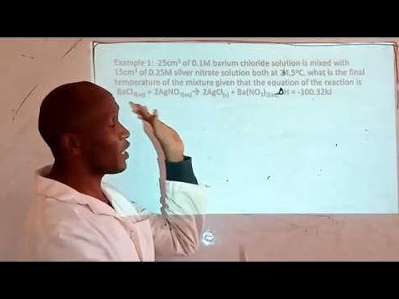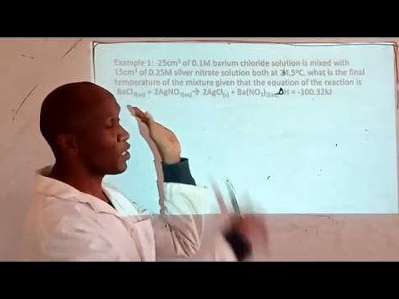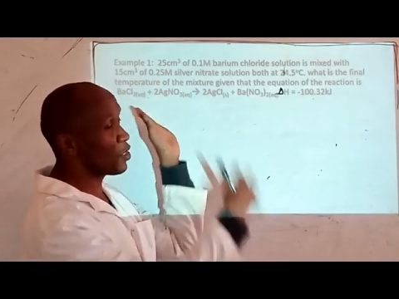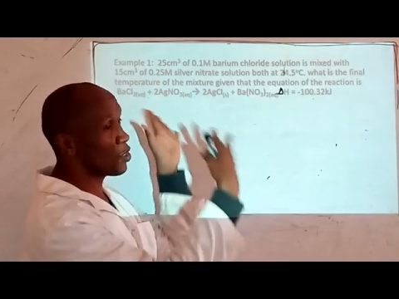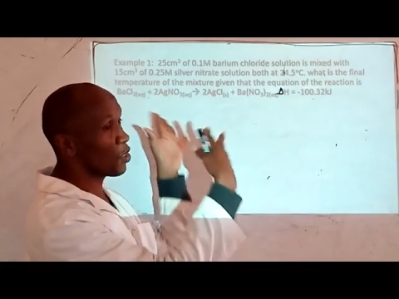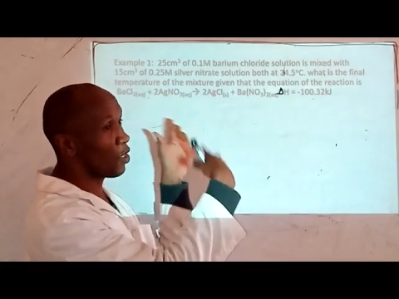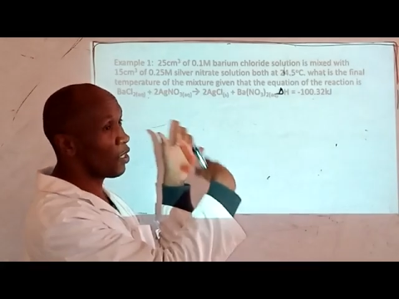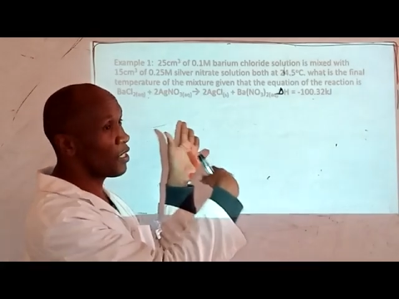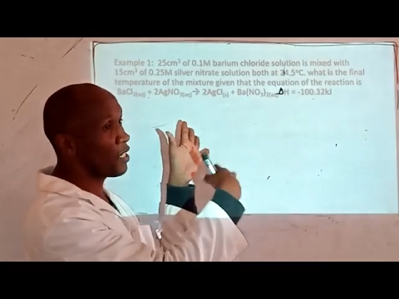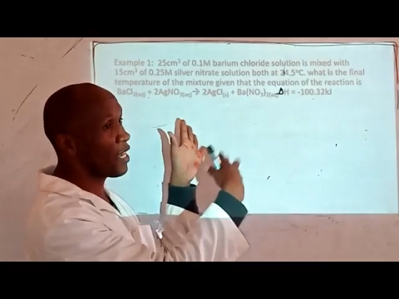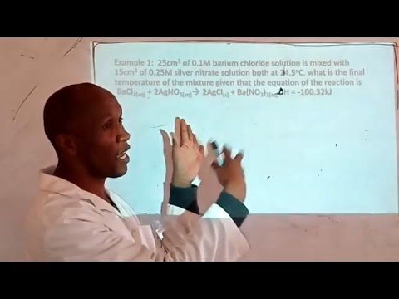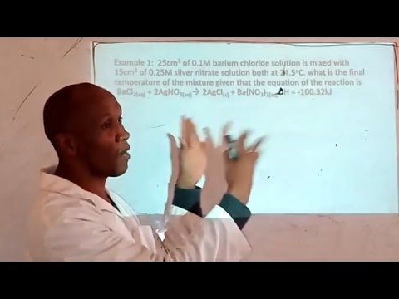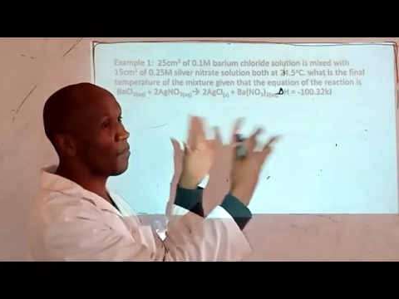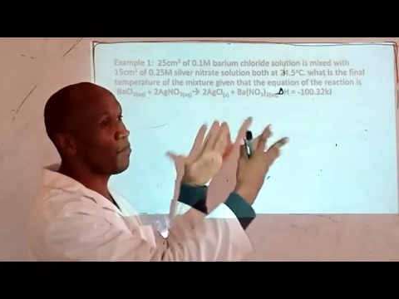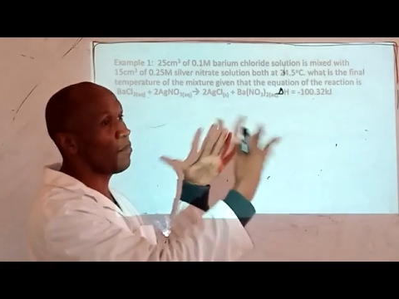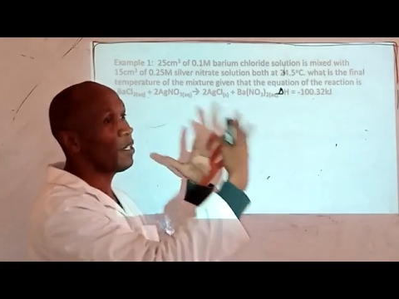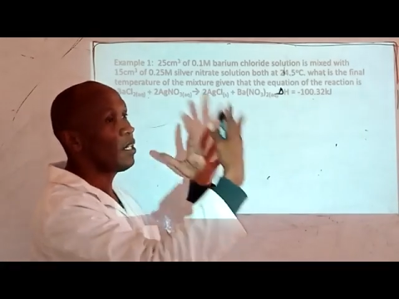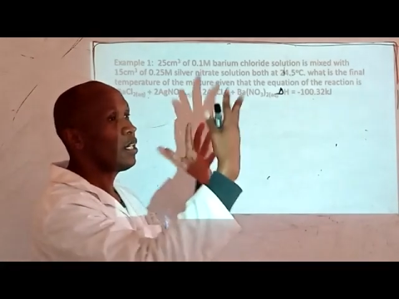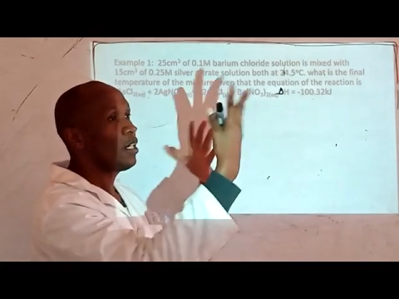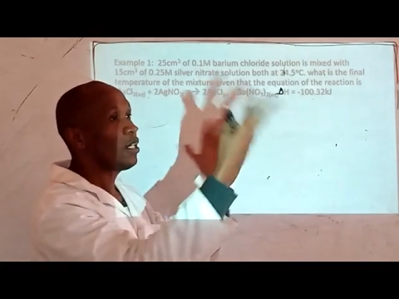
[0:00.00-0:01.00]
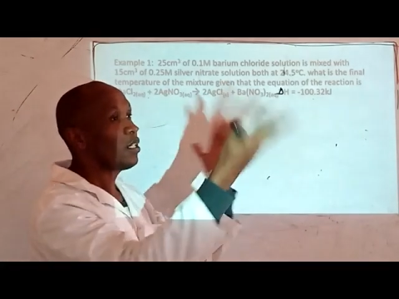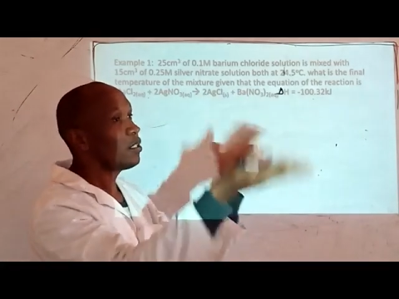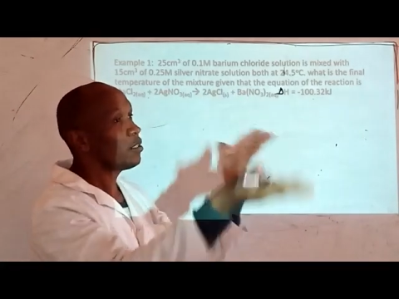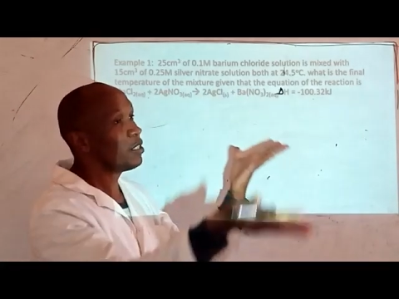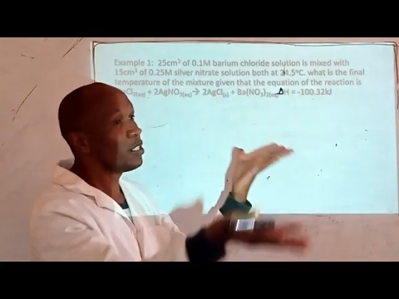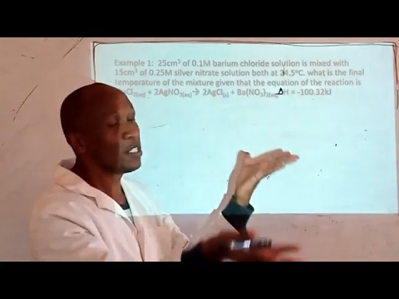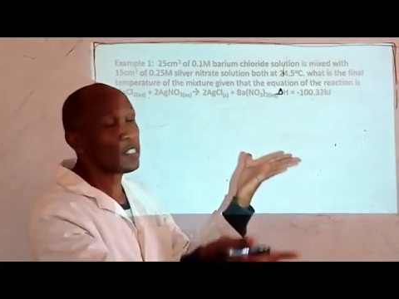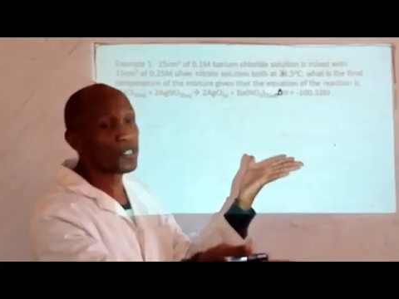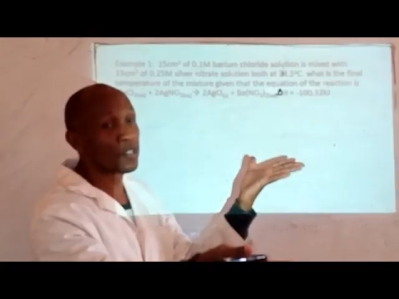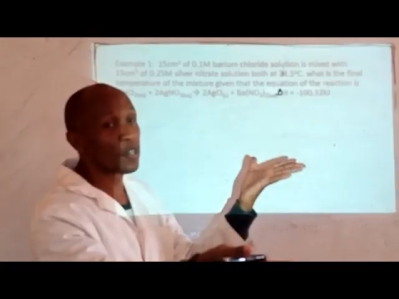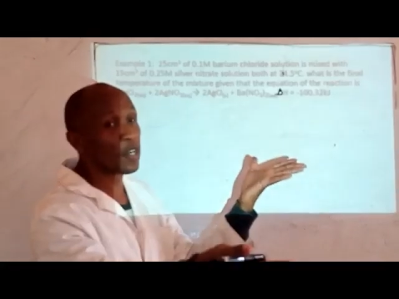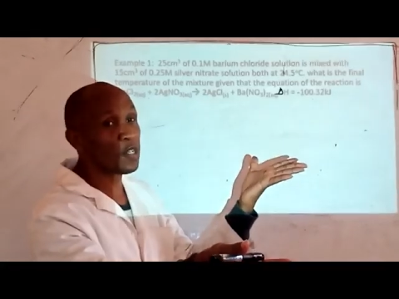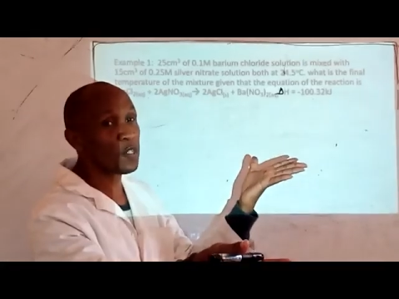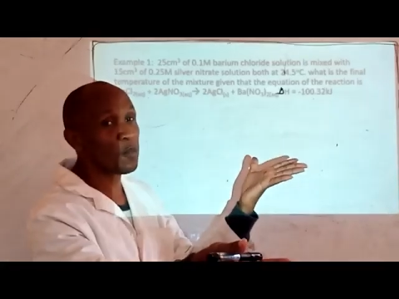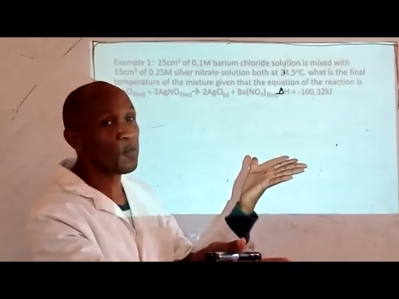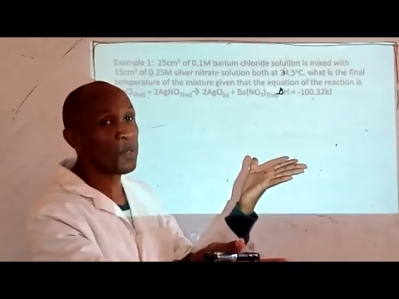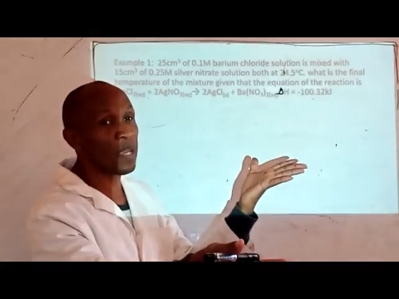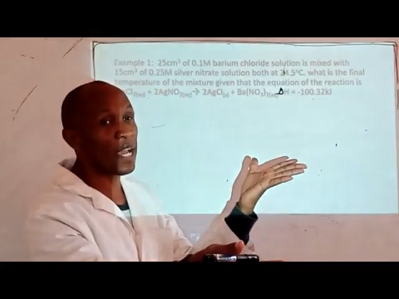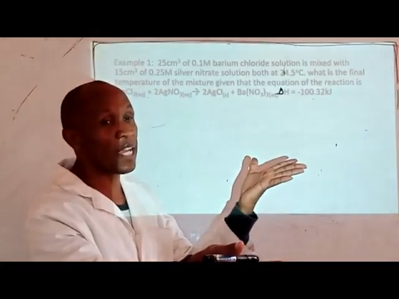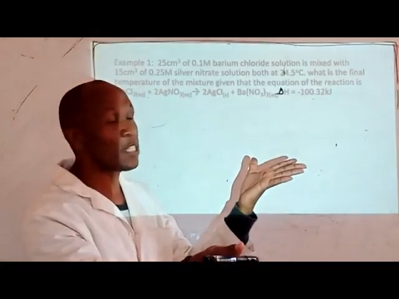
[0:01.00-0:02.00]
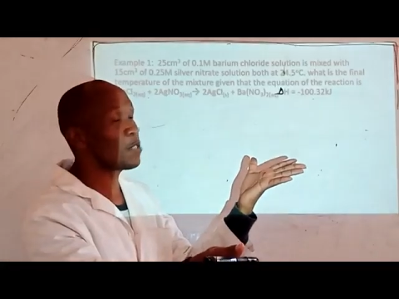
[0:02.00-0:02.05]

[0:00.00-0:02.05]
the sodium is going to be a